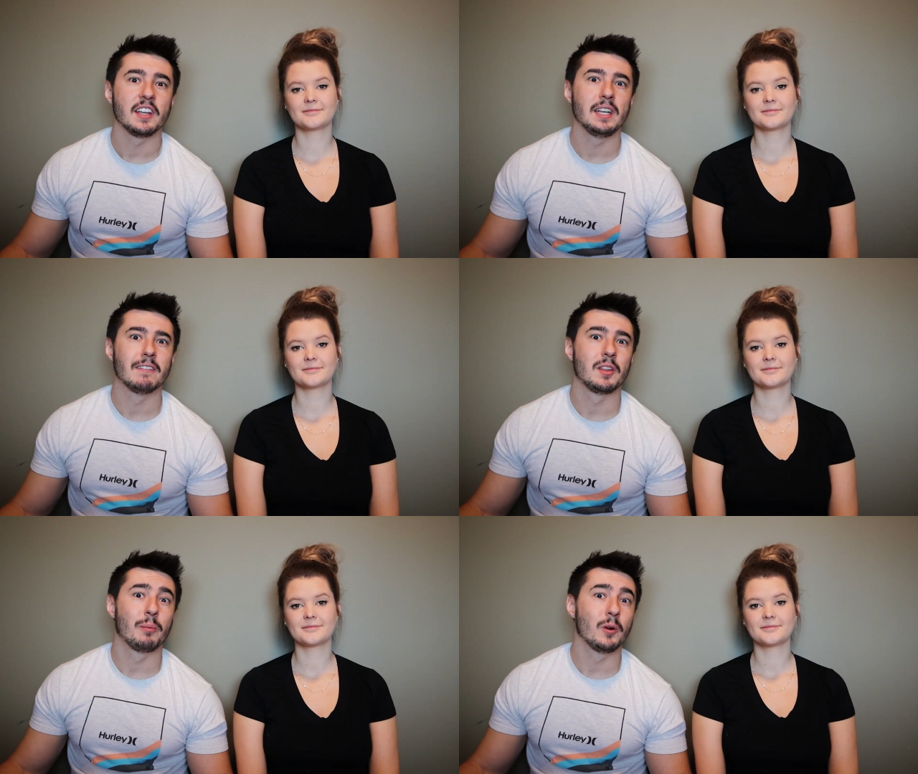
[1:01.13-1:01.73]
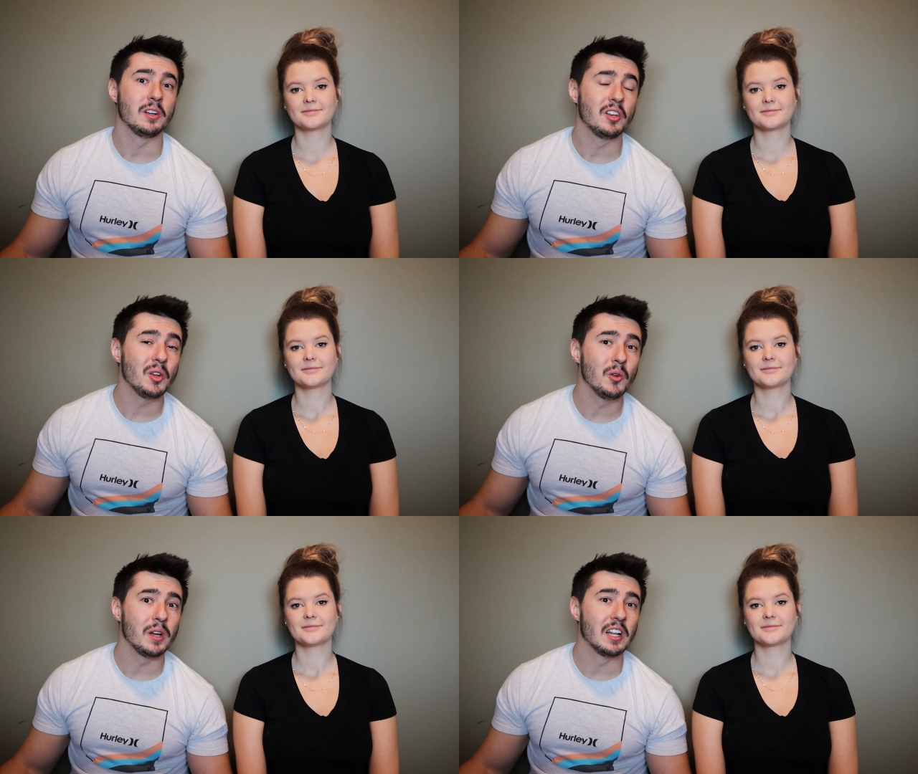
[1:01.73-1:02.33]
Speaker 1: You never have to worry
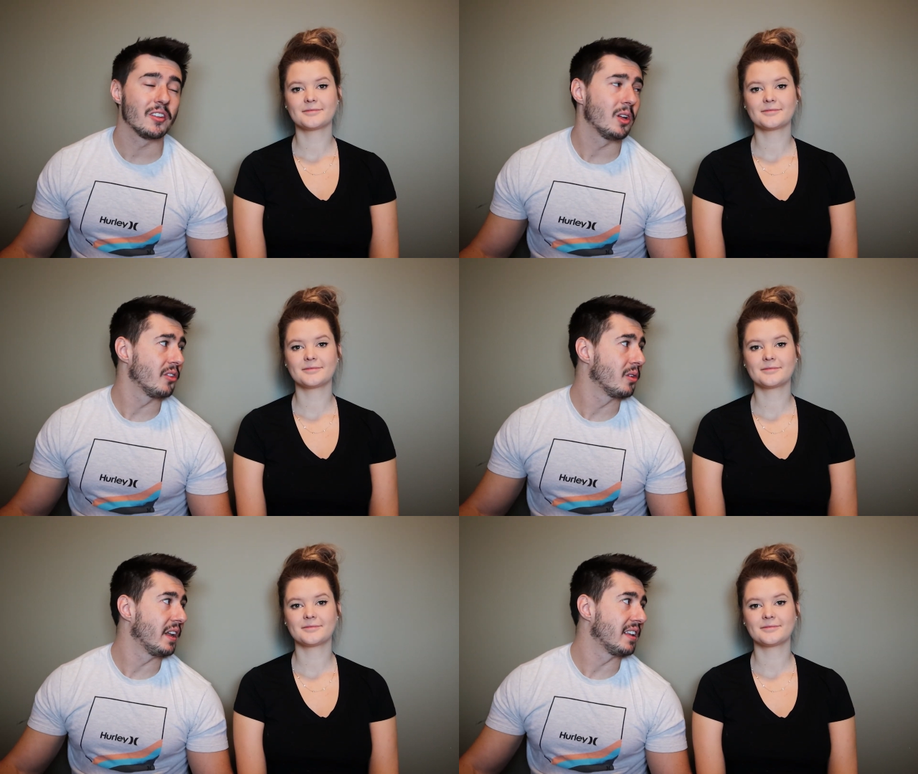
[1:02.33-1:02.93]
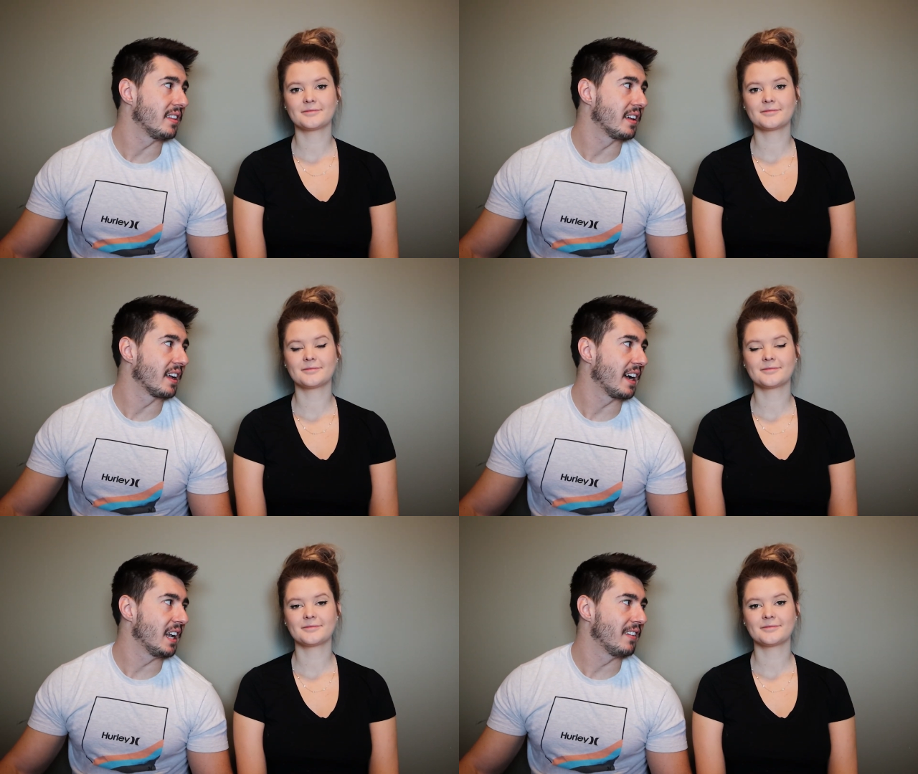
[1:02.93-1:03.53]
two, and it's also nice that you
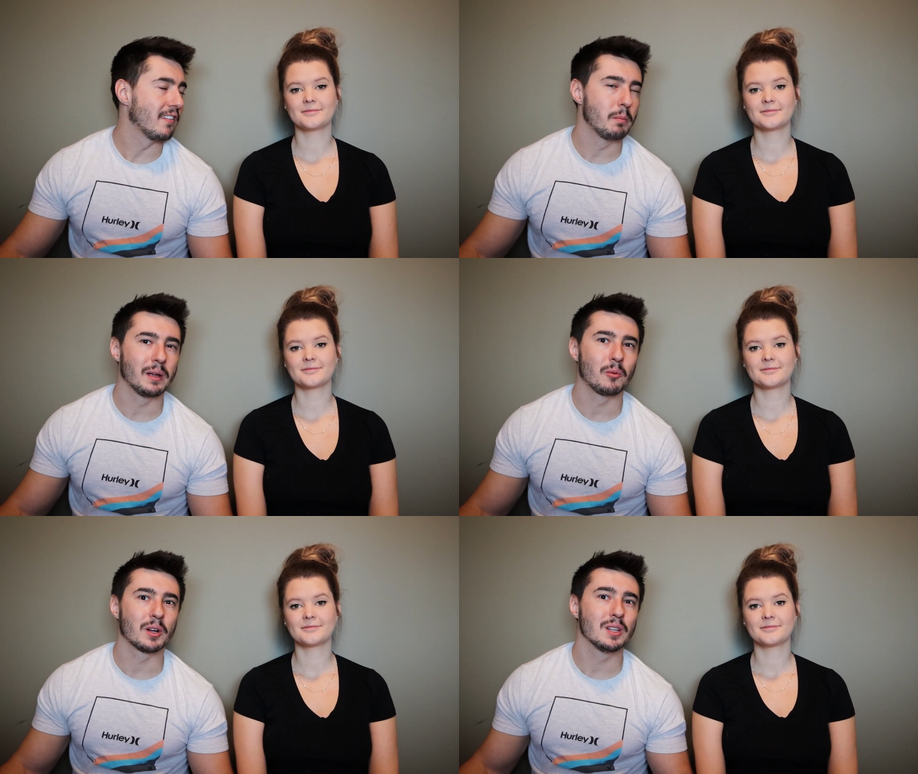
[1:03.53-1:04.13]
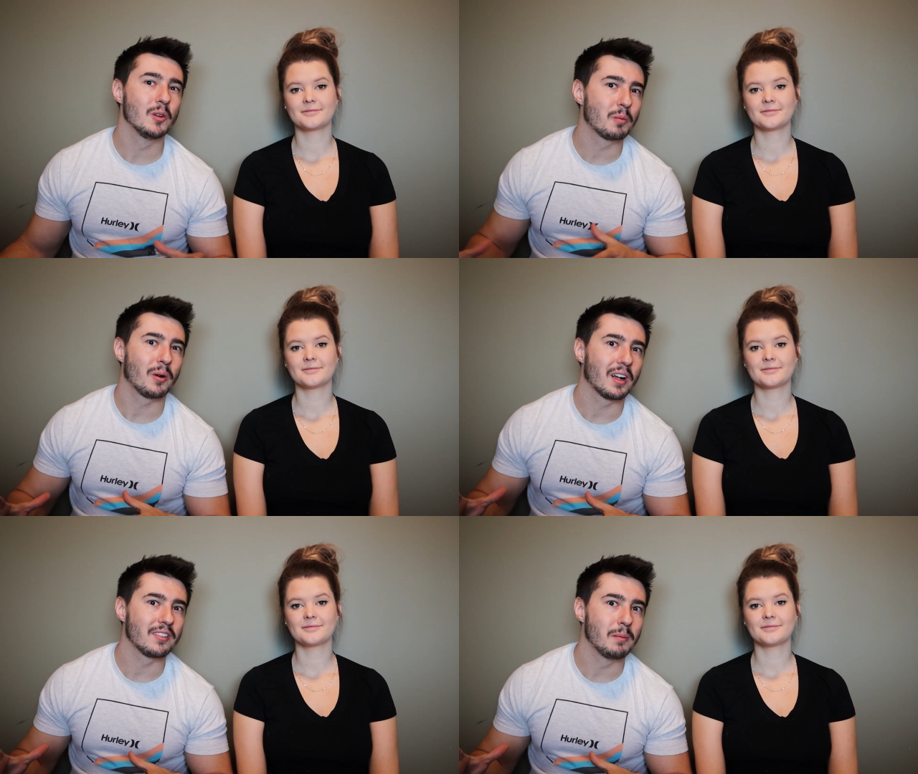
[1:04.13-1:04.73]
can kind of have a bit more close
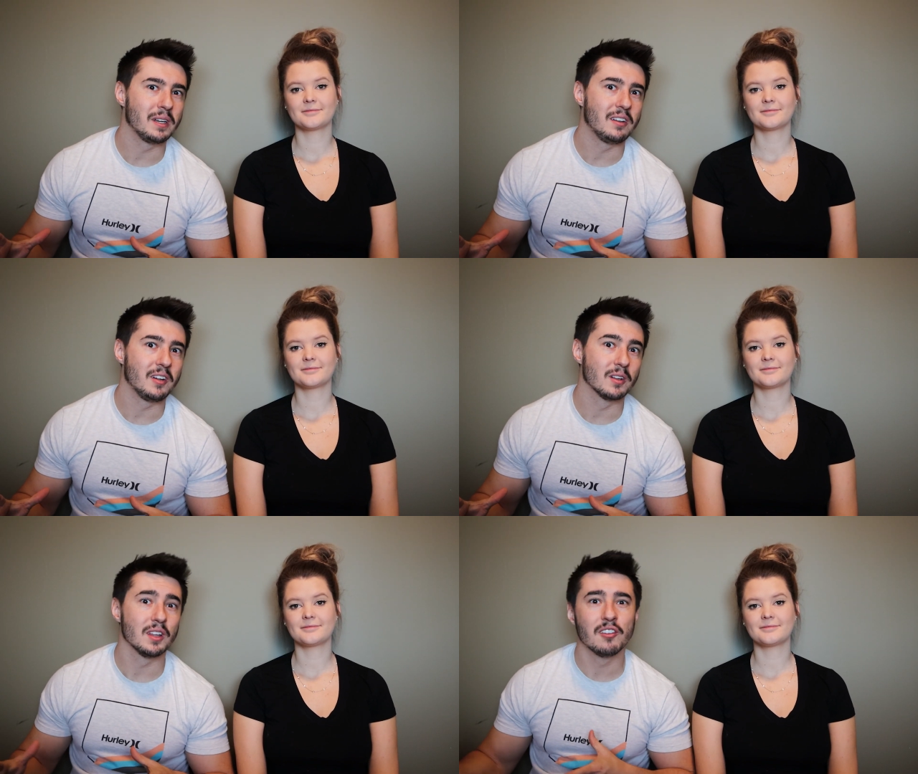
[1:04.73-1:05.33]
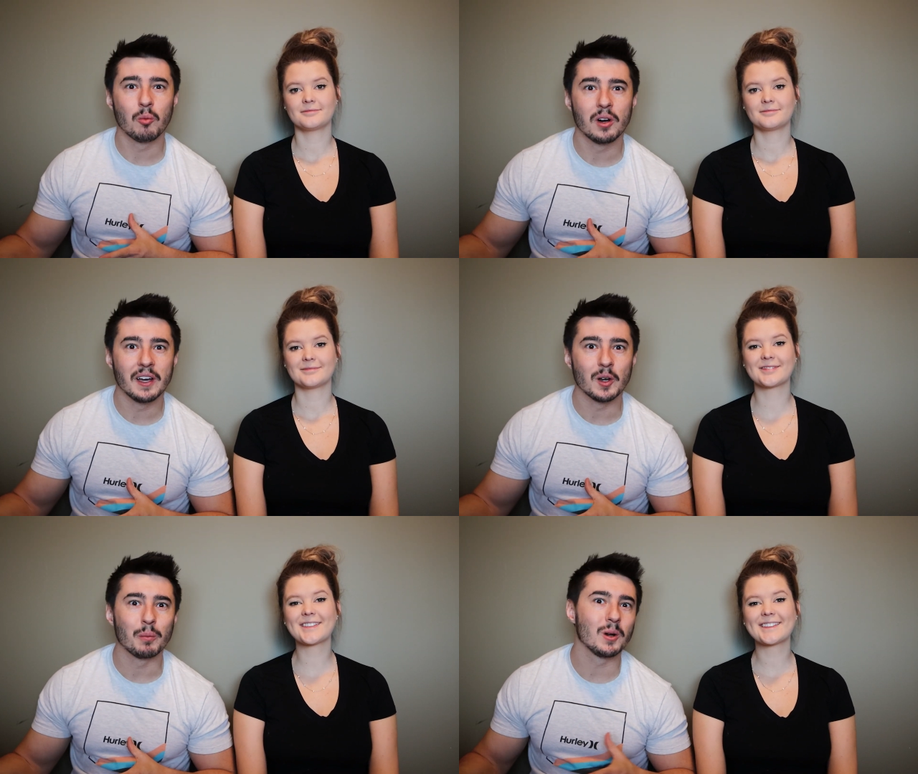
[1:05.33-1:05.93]
proximity to your loved
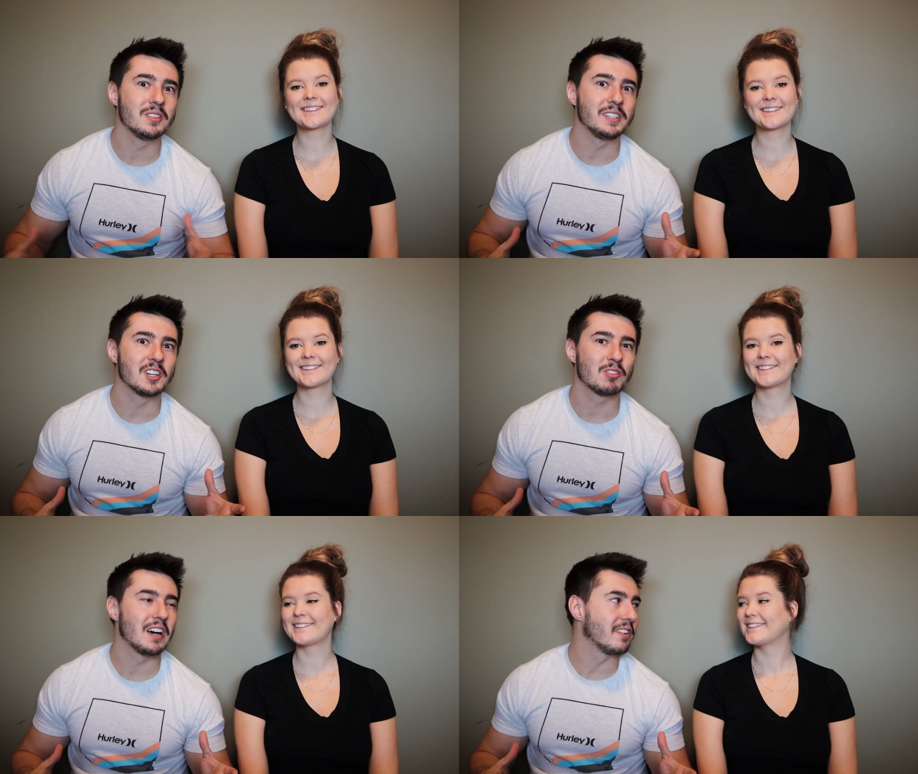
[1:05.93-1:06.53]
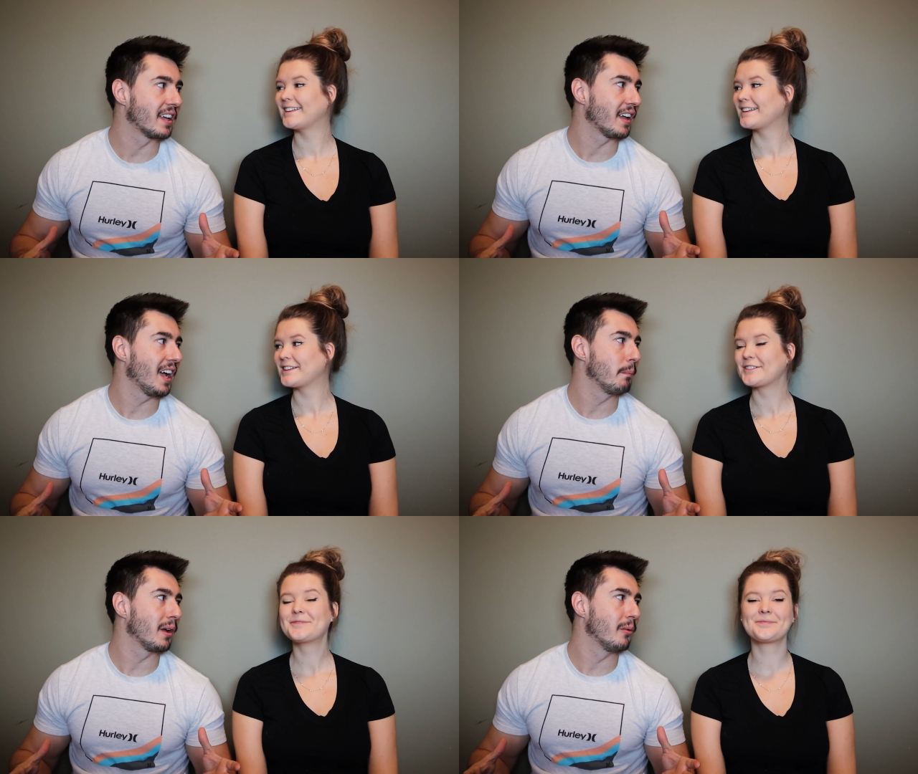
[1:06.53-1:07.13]
one or person you're traveling and
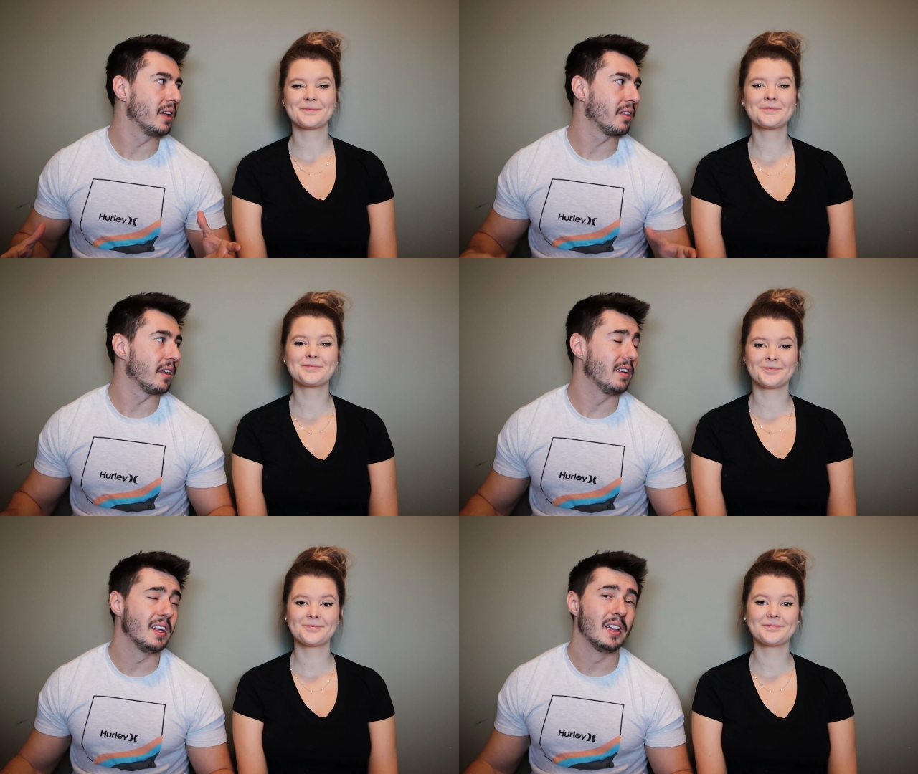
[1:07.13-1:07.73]
camping with, and